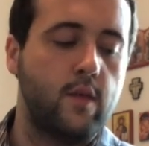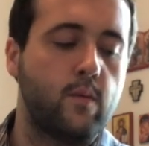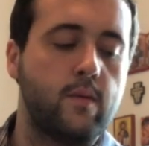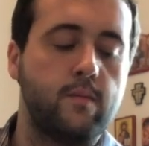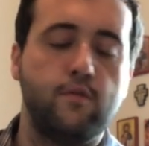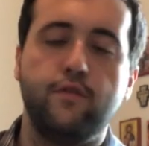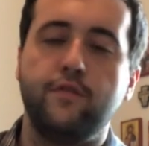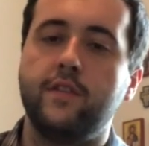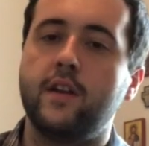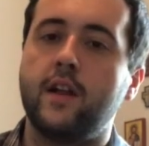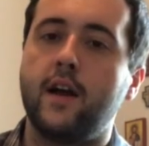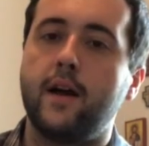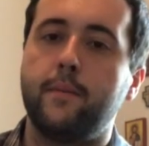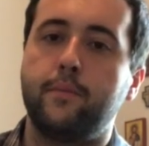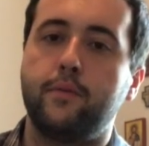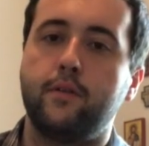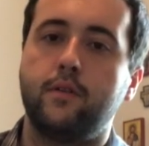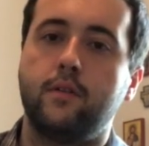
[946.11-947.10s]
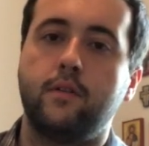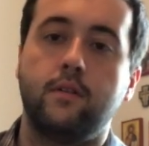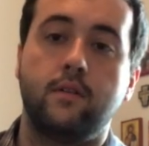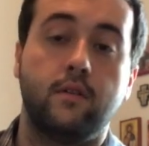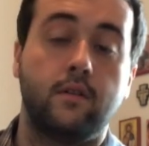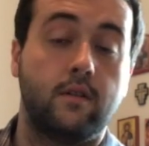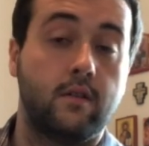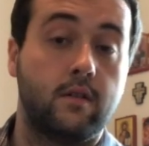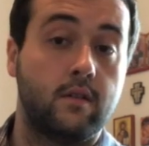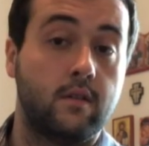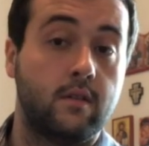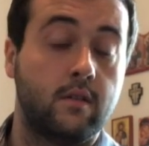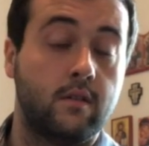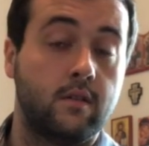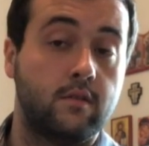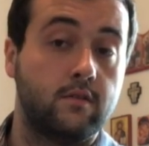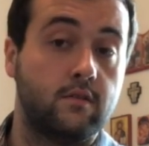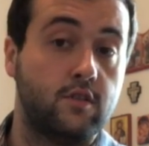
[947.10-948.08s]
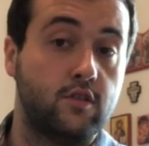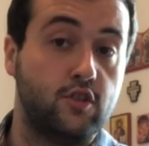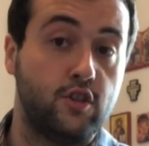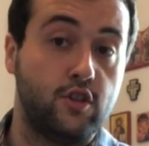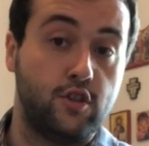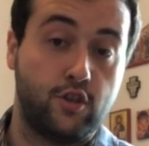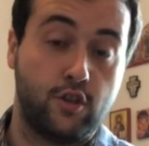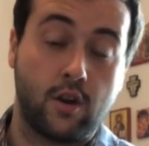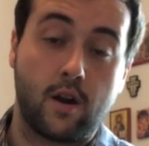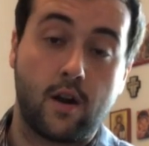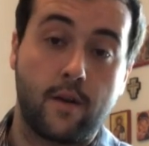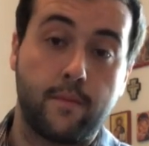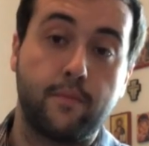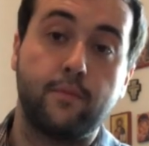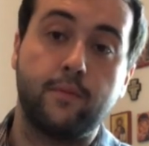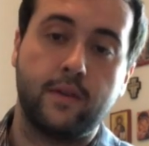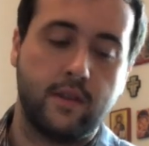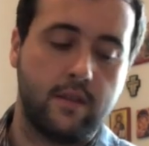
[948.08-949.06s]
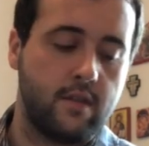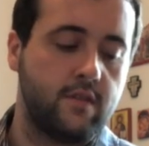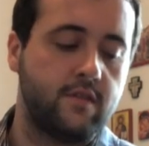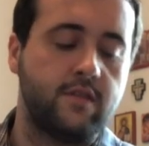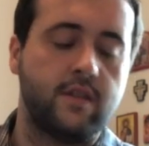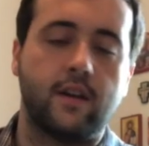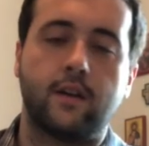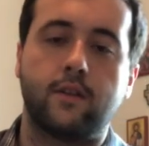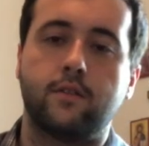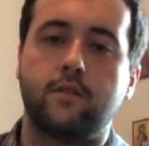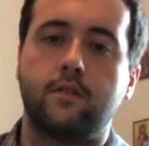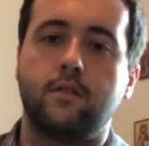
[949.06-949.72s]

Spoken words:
we move it up to G sharp, we get this sound.